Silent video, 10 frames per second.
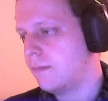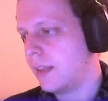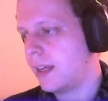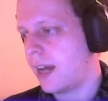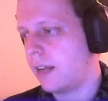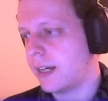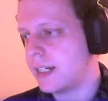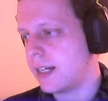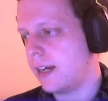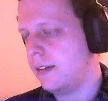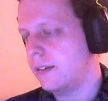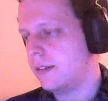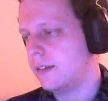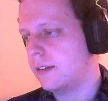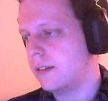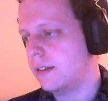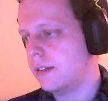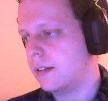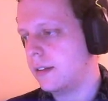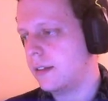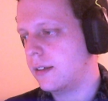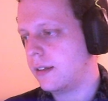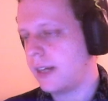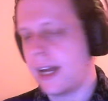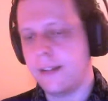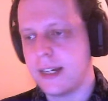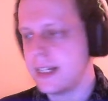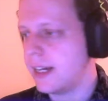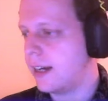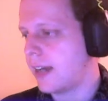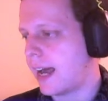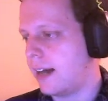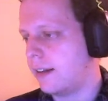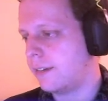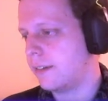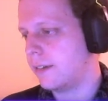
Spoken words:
Calventia? Calvetia?